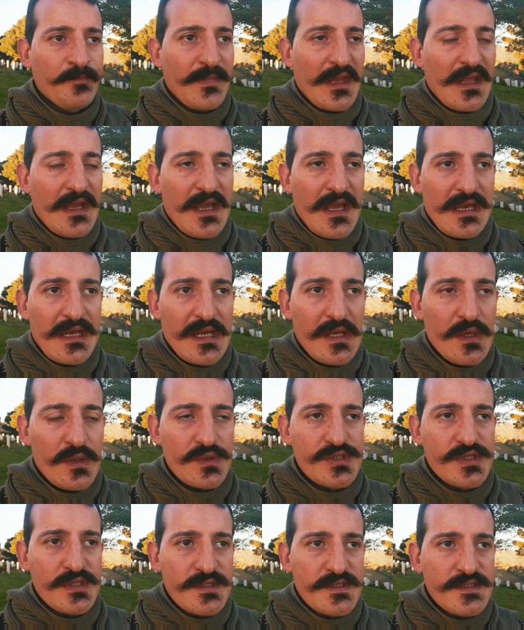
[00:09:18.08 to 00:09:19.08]
and
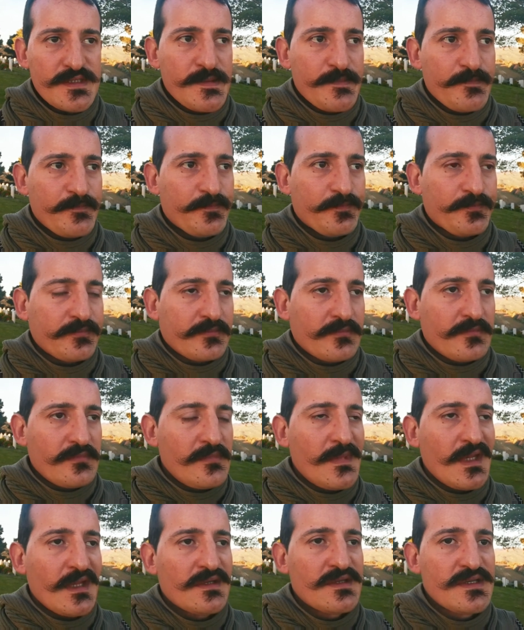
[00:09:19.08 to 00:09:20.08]
illusions.
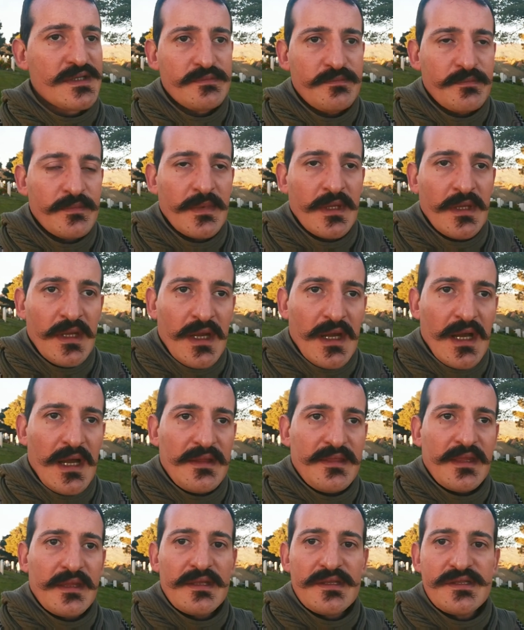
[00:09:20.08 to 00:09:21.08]
So I
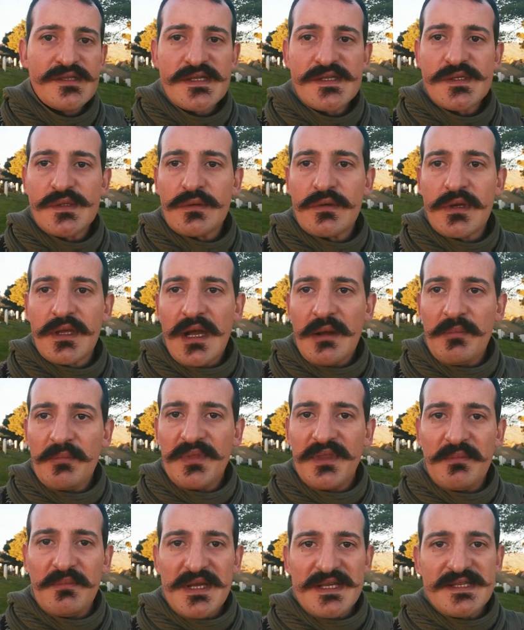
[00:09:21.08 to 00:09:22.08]
think, just to recap,
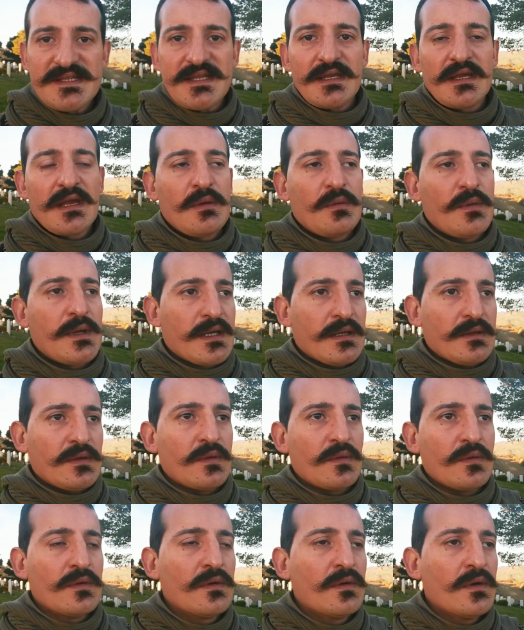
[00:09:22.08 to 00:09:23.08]
the best thing we can
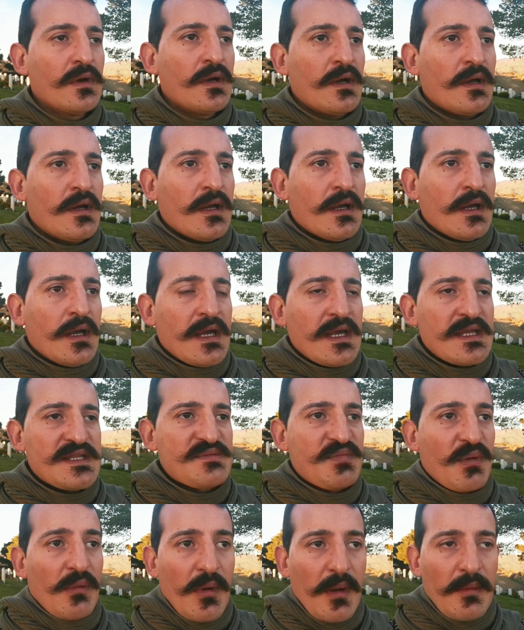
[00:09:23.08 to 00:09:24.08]
do, it's
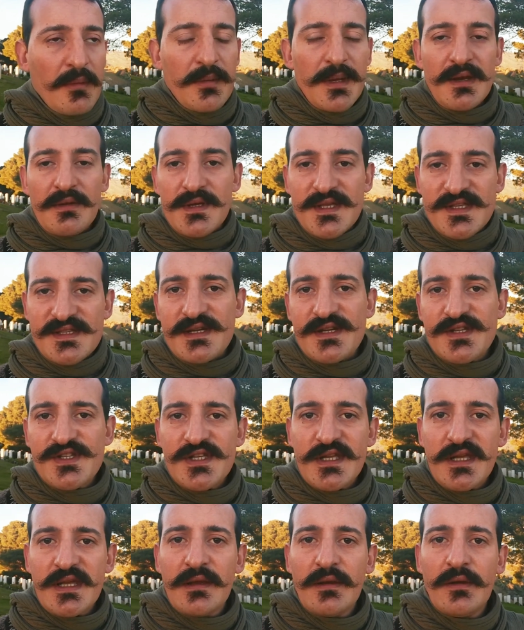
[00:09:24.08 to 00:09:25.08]
probably
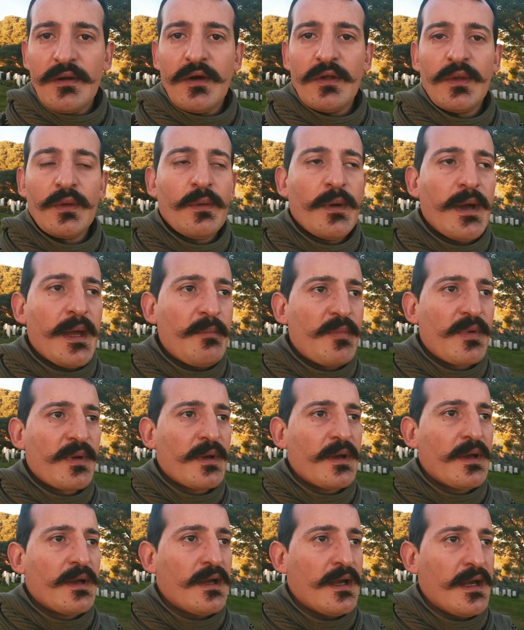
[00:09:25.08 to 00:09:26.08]
researching on the web
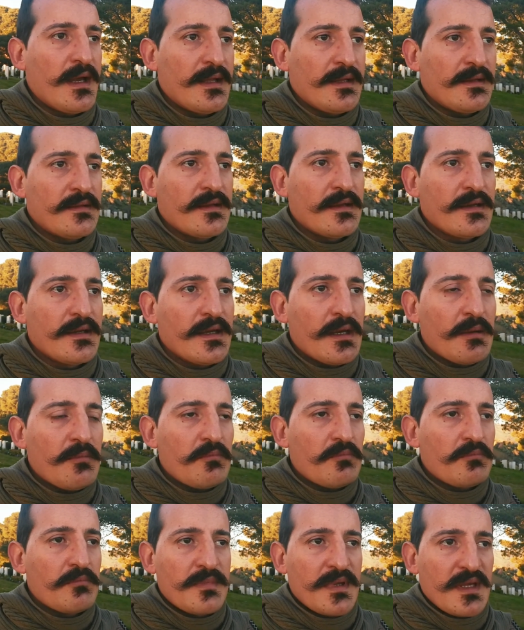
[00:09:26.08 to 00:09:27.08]

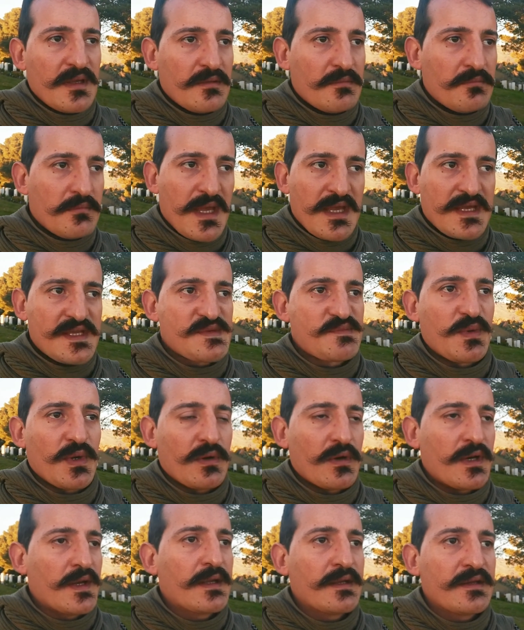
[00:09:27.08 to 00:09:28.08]
and
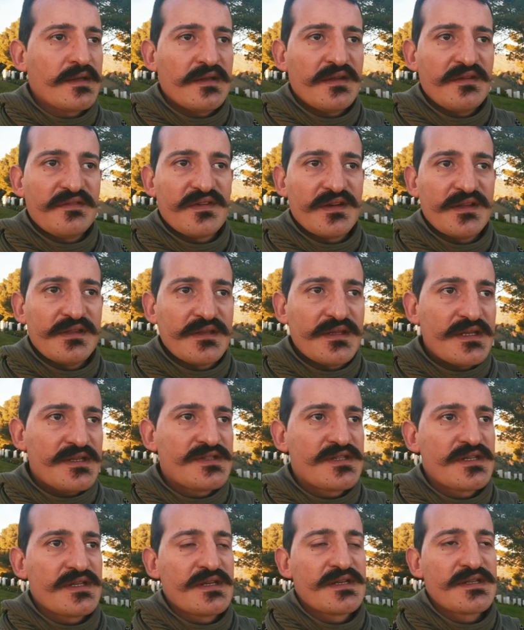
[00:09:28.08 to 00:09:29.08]
exploring the different
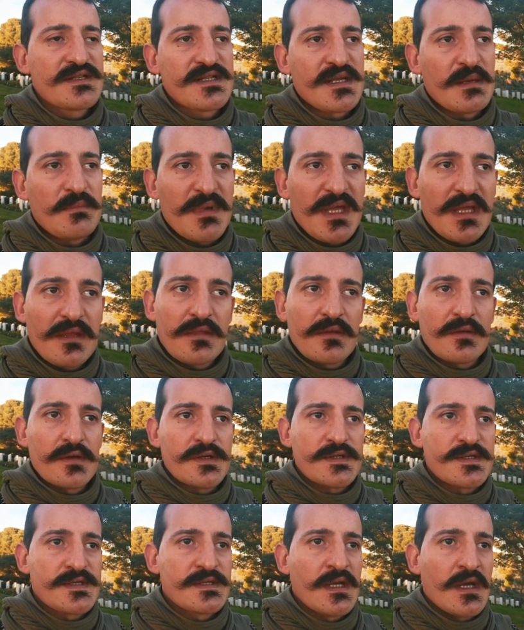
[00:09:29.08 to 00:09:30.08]
teachers and
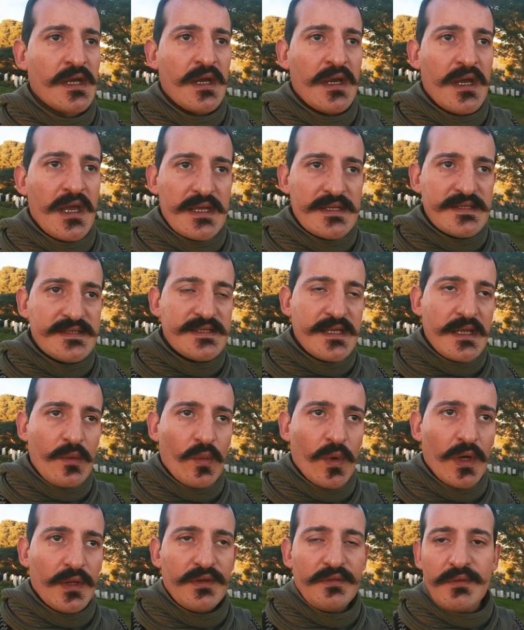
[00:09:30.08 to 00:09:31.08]
methods and see
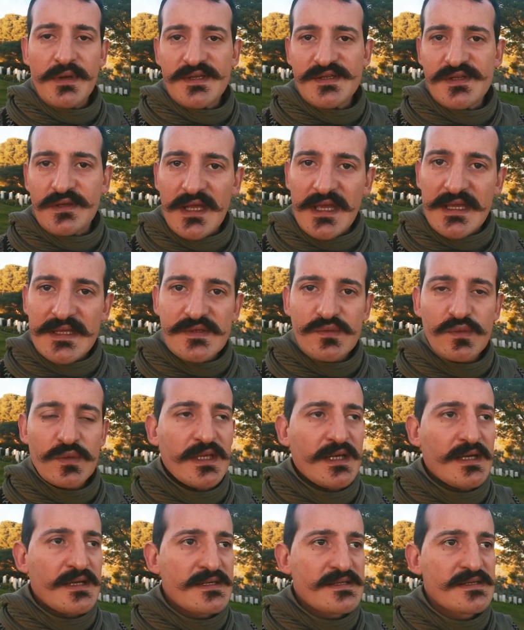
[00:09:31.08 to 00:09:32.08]
what resonates with
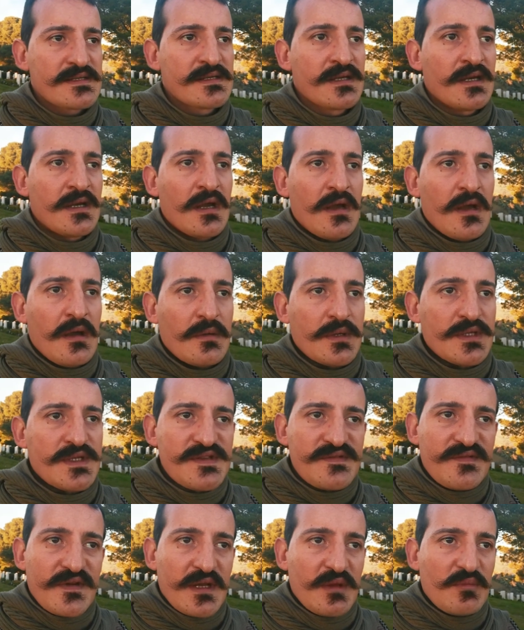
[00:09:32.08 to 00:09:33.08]
us, which
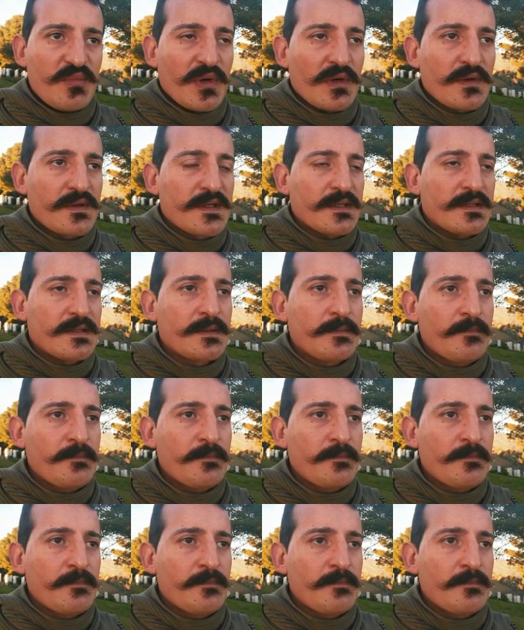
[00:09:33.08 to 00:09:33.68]
is very important.